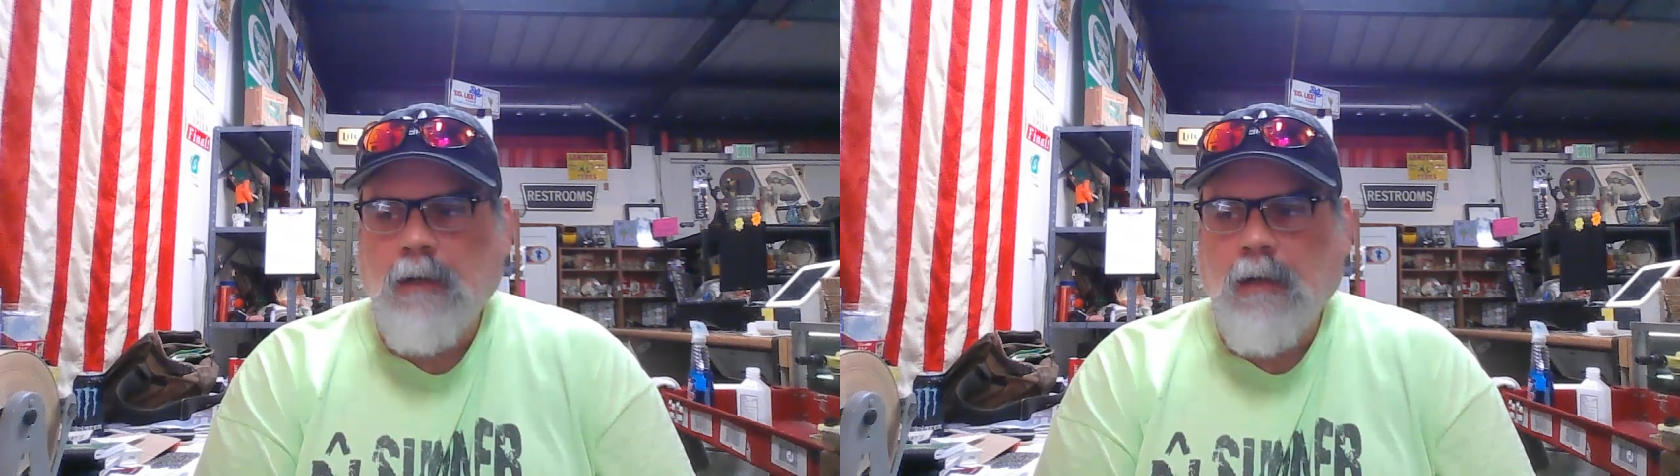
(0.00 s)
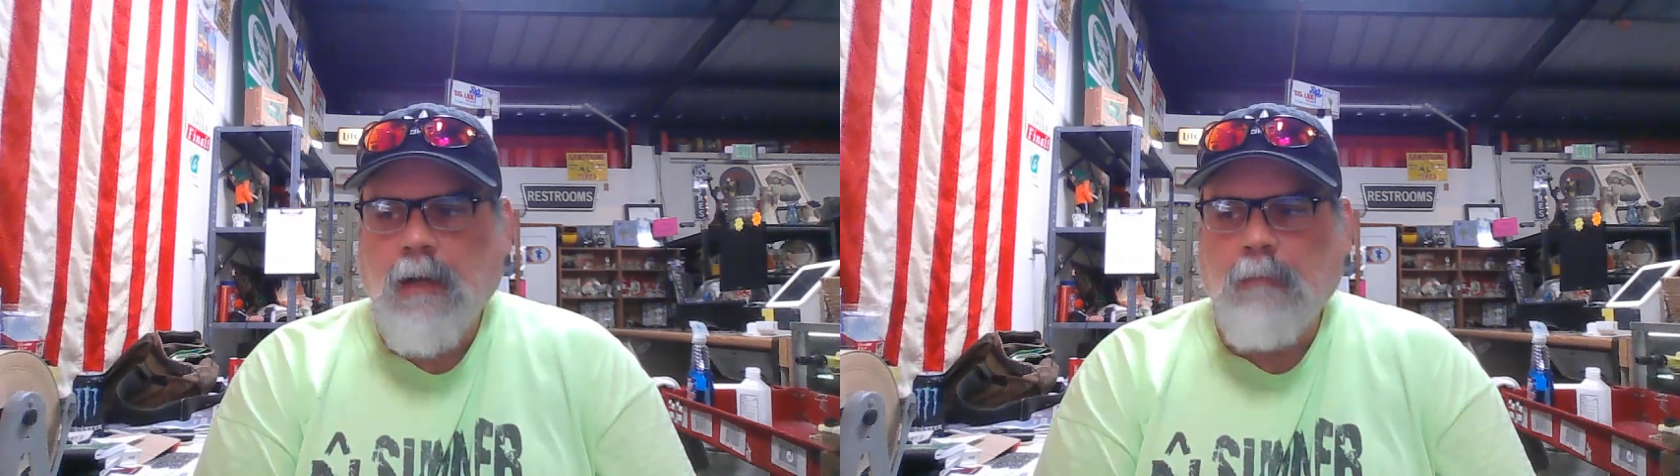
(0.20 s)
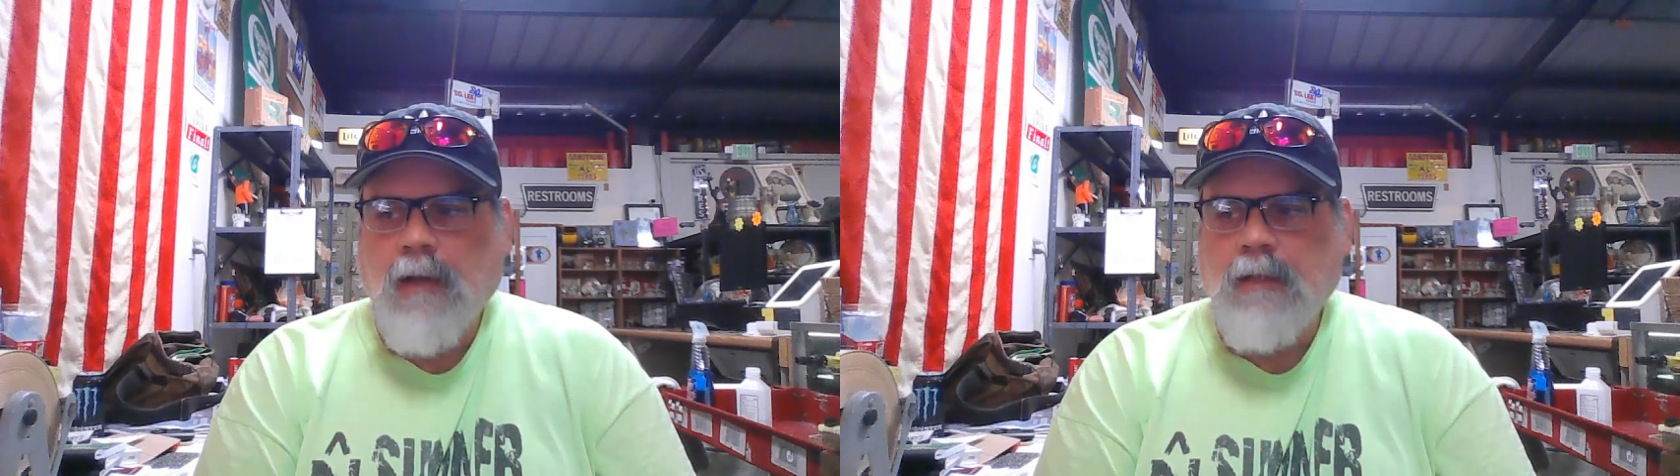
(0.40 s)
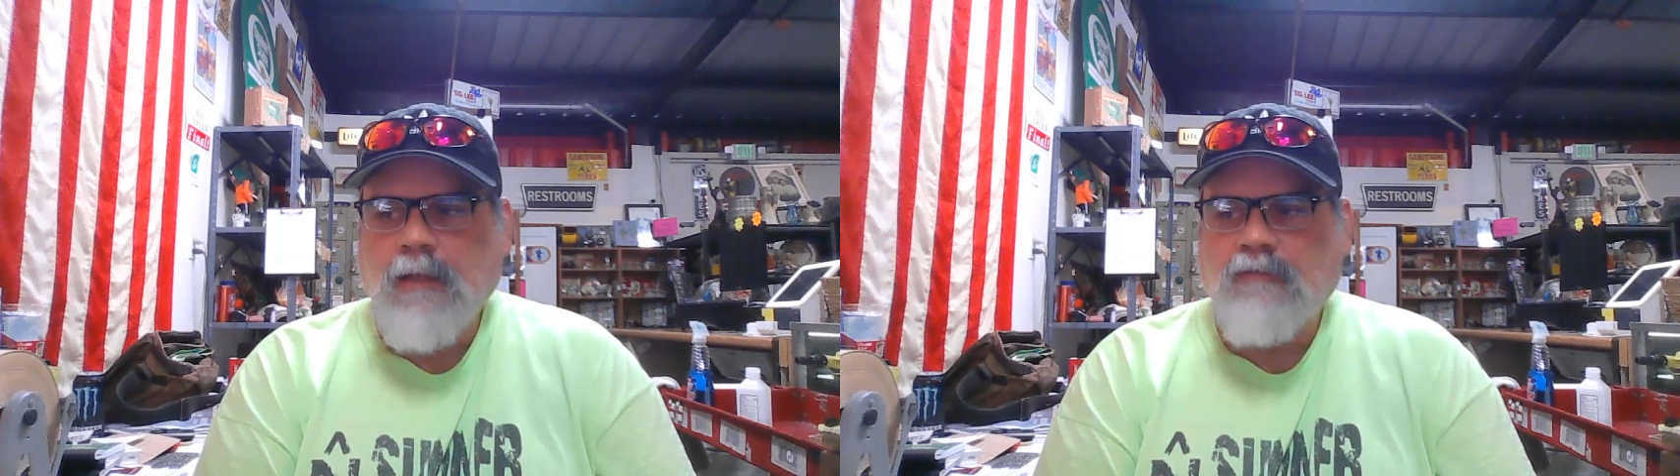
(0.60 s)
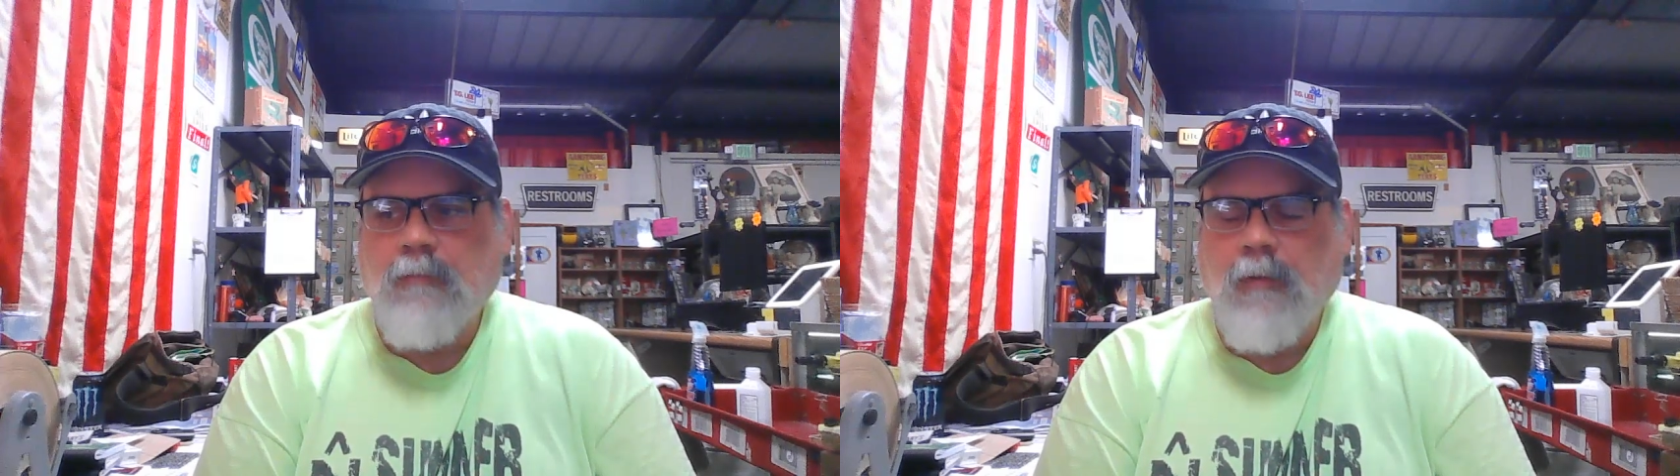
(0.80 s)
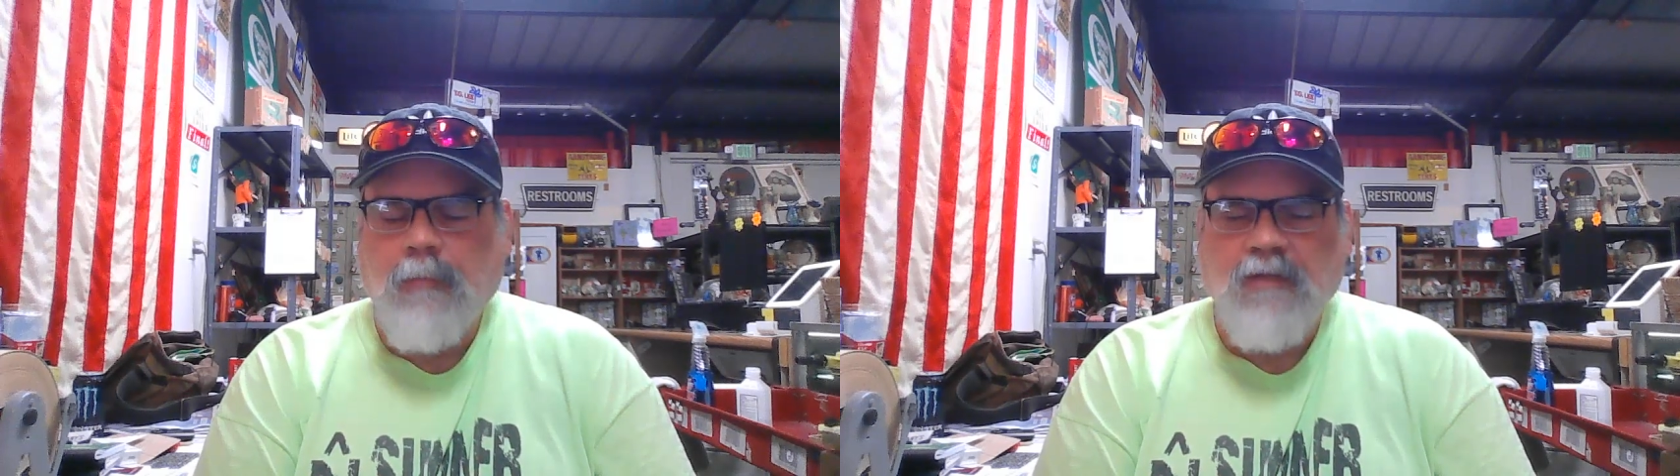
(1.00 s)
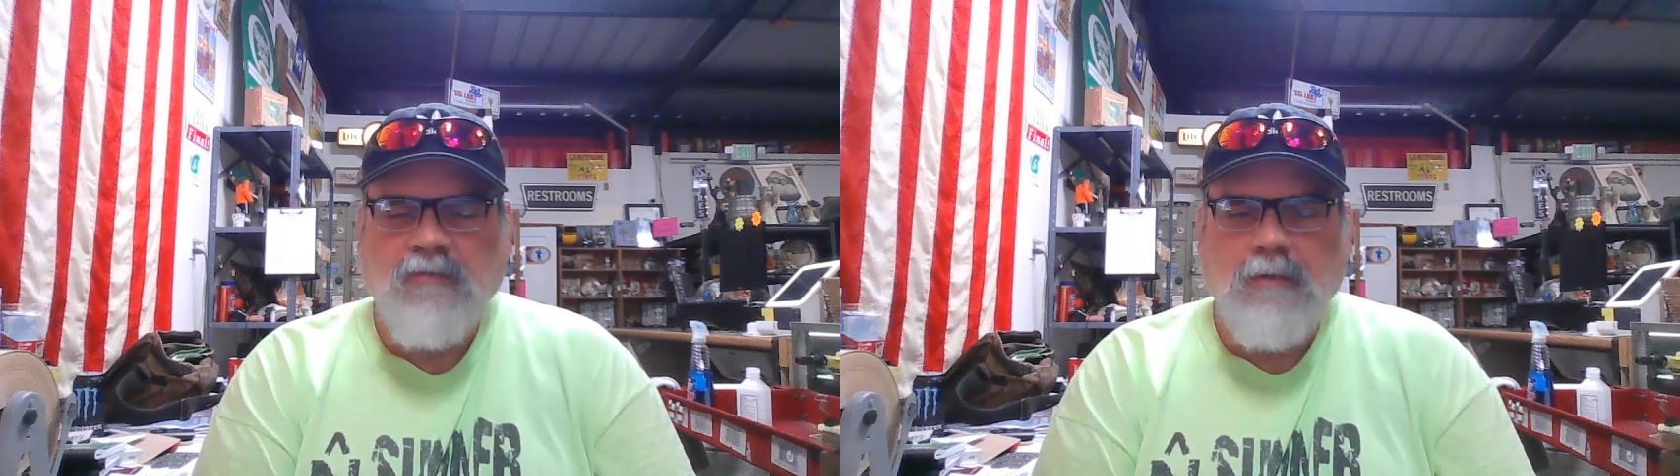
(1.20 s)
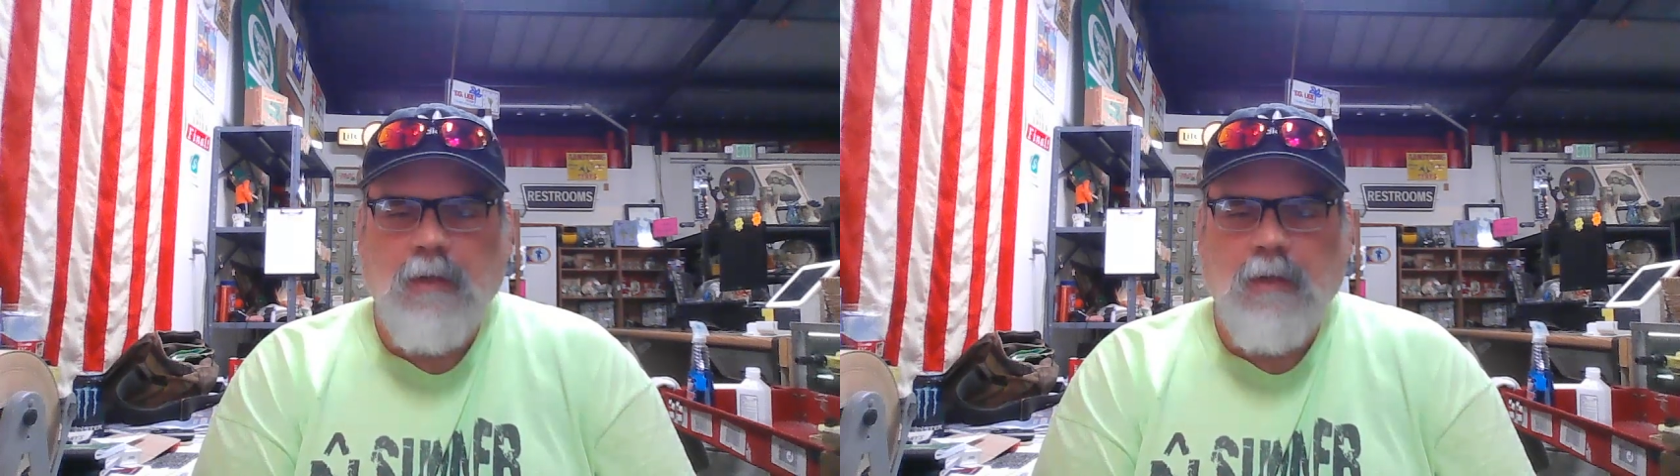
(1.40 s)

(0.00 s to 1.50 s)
I might give them a budget